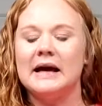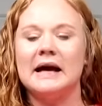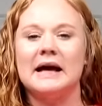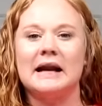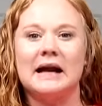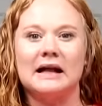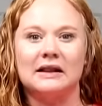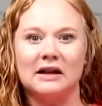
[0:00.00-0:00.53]

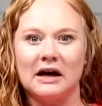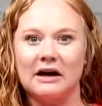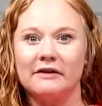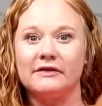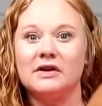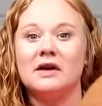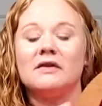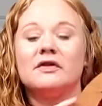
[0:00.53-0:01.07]
And I
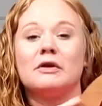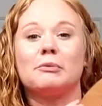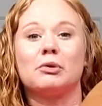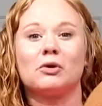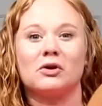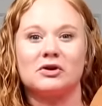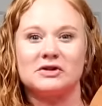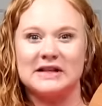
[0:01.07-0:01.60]
loved the
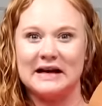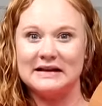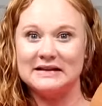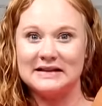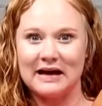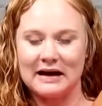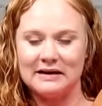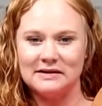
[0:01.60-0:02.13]

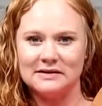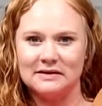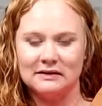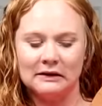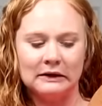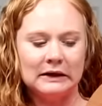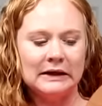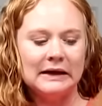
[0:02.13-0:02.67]
precise cuts,
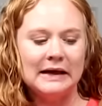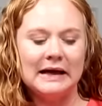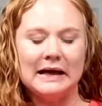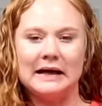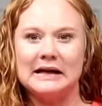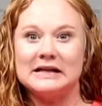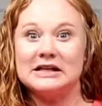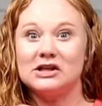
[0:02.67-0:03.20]

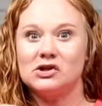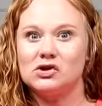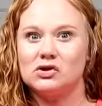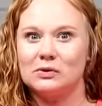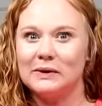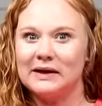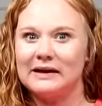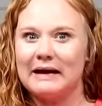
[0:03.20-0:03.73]
and I didn't
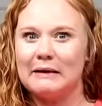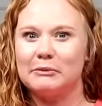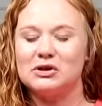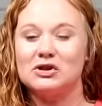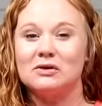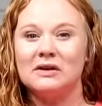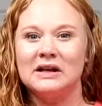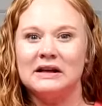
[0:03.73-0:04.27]
do it yet,
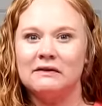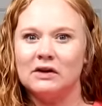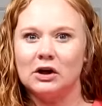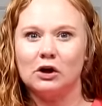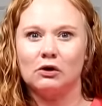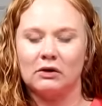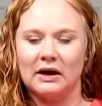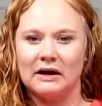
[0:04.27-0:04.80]
but you can even
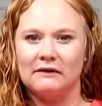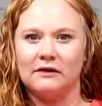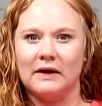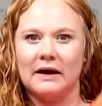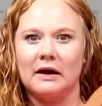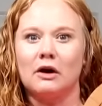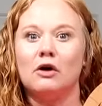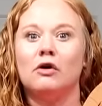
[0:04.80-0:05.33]
engrave
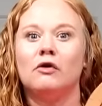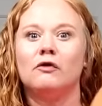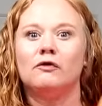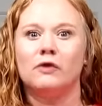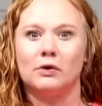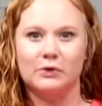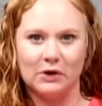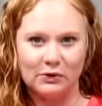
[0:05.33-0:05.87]
like
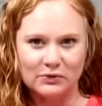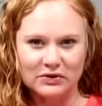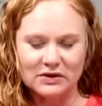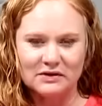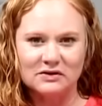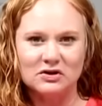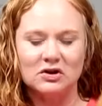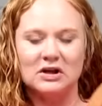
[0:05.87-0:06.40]

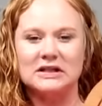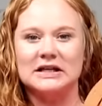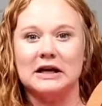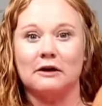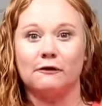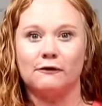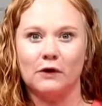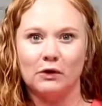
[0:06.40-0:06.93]
photos. So you could
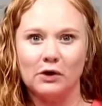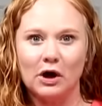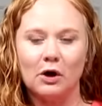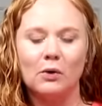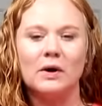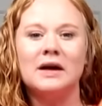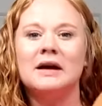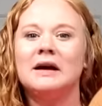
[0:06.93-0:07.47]
take a
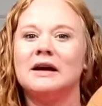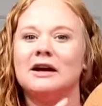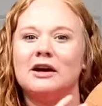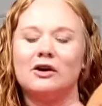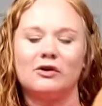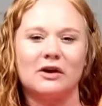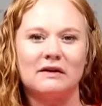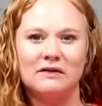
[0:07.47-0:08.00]
photo,
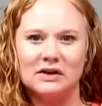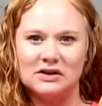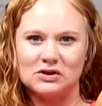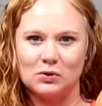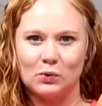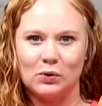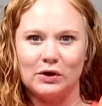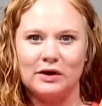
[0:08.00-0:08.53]
engrave it
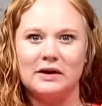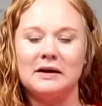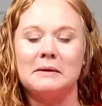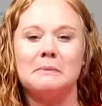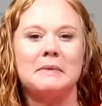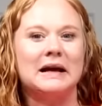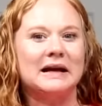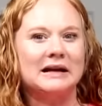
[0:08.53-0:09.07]
into wood,
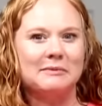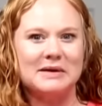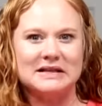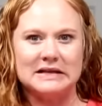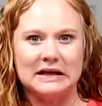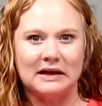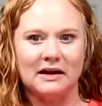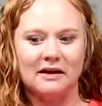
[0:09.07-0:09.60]
make an
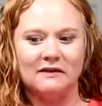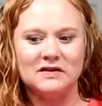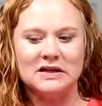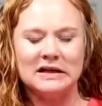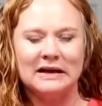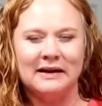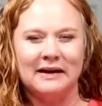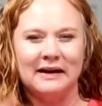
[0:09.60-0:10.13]
amazing
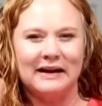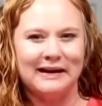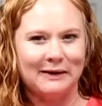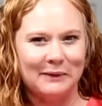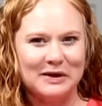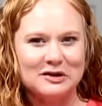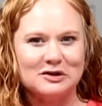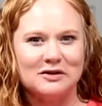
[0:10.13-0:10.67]
gift.
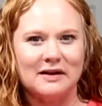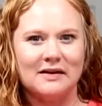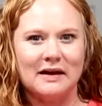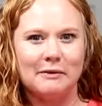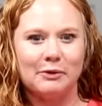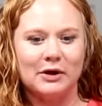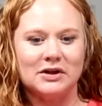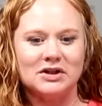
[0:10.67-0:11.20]
Can't wait to try
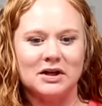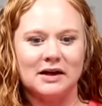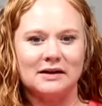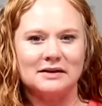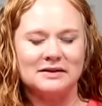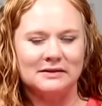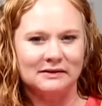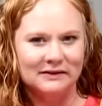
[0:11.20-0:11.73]
that
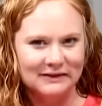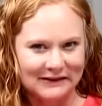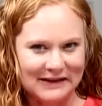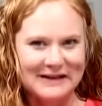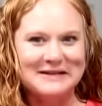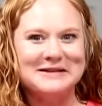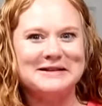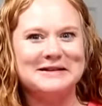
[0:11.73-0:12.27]
project.
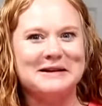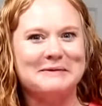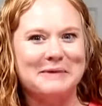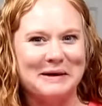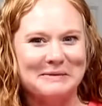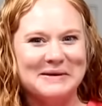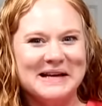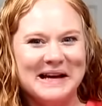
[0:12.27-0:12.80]
Yes, it
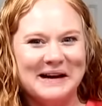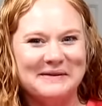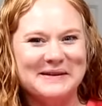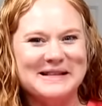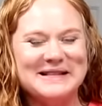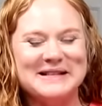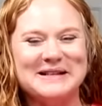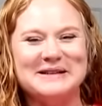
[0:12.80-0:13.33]
might be
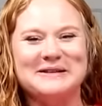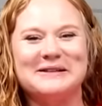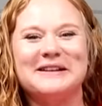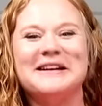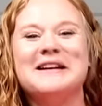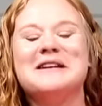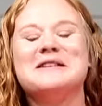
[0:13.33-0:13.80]
coming soon.